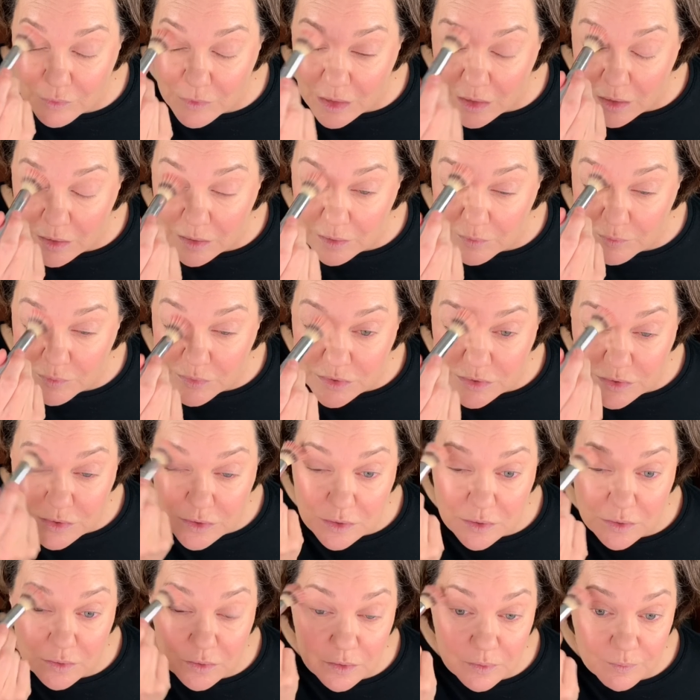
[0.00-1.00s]
And I'm just
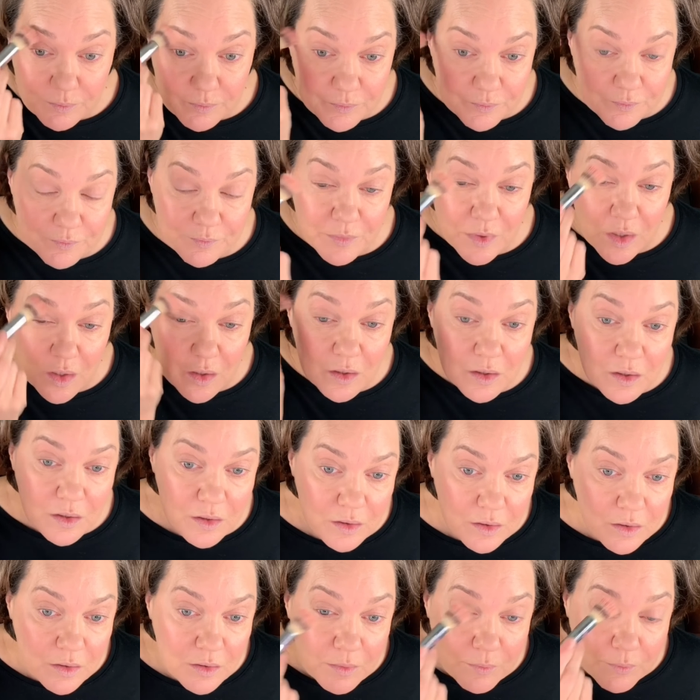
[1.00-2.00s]
going to
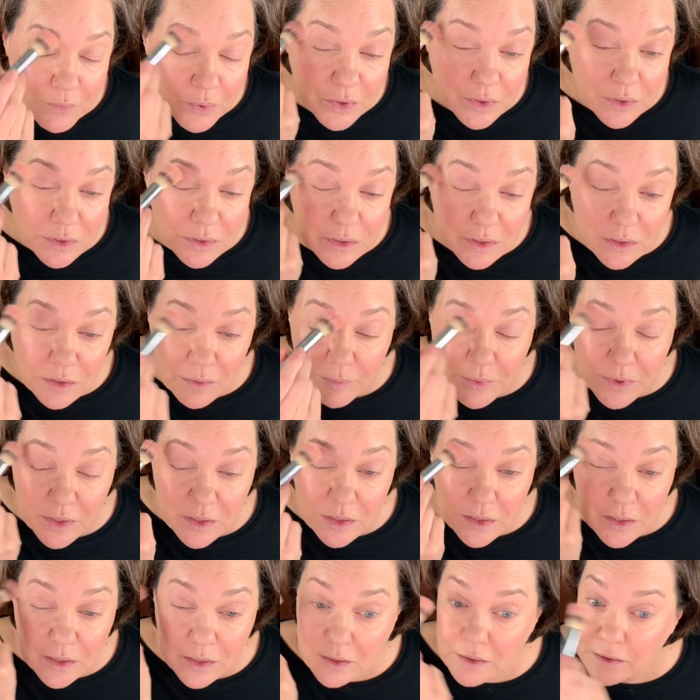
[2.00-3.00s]
put a little bit
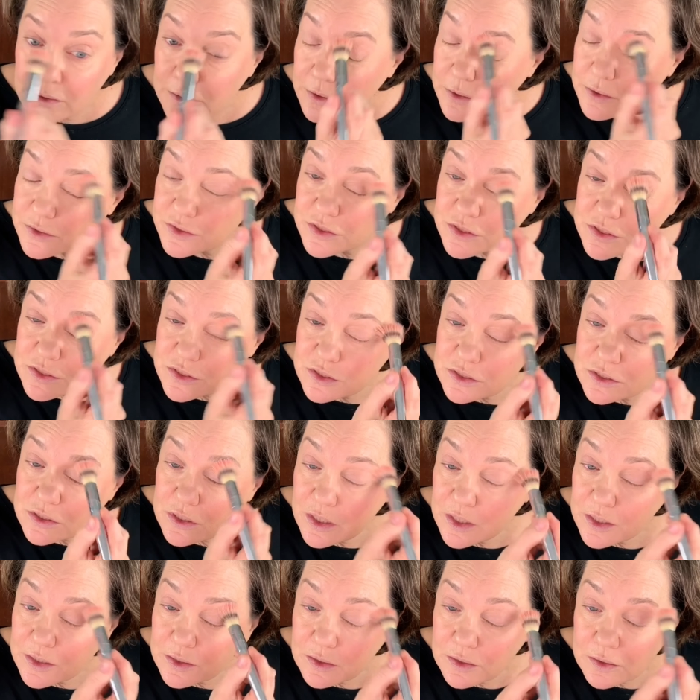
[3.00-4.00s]
here just to
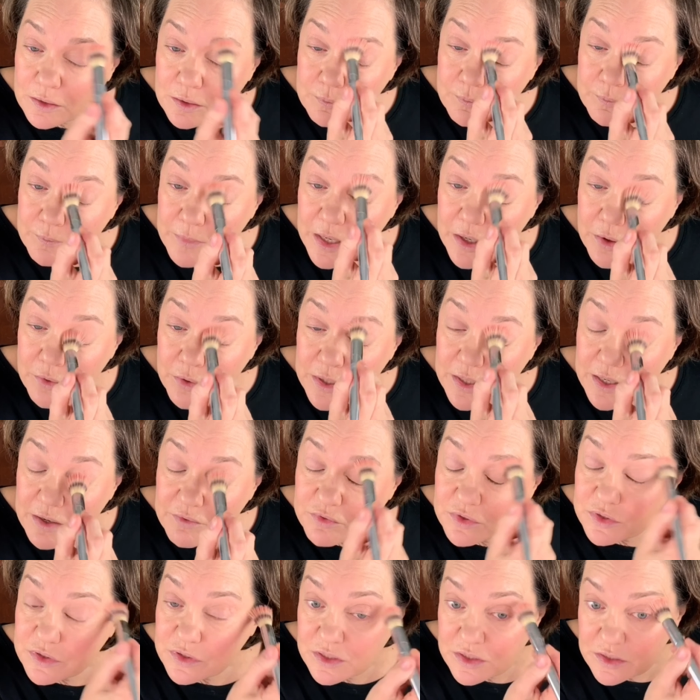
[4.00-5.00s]
kind of marry
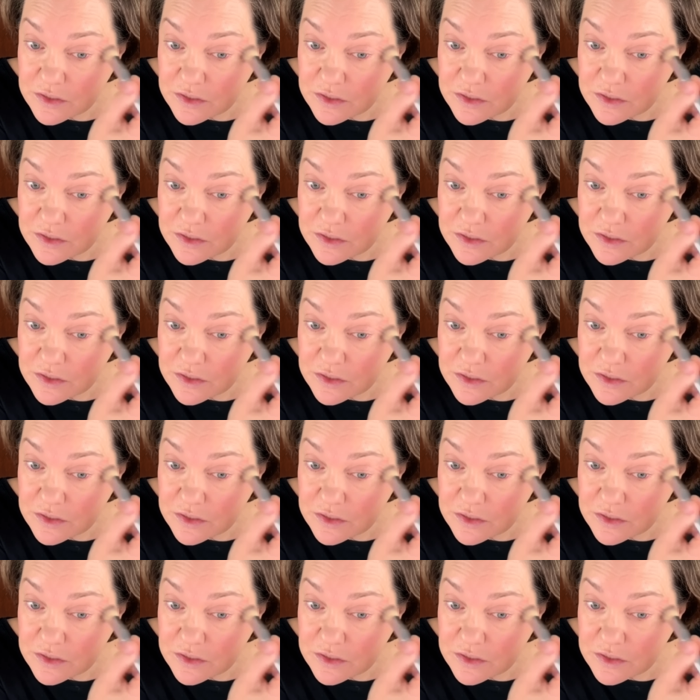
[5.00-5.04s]
everything